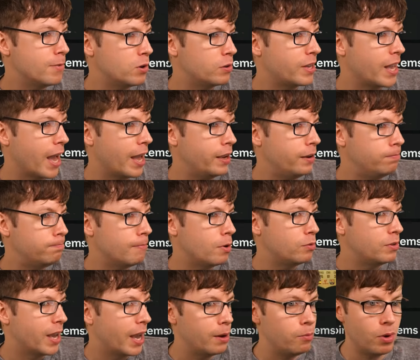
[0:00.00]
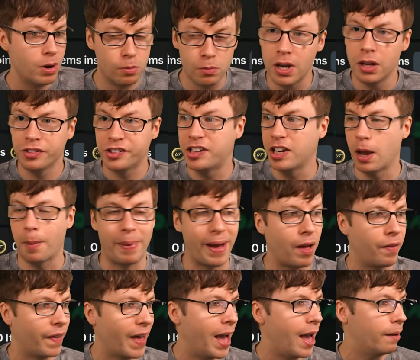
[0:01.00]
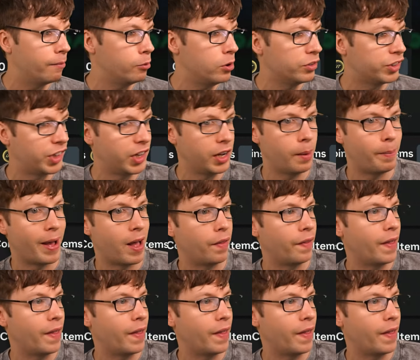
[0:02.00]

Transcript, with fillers: Okay, okay, we'll, we'll see about that. We'll see about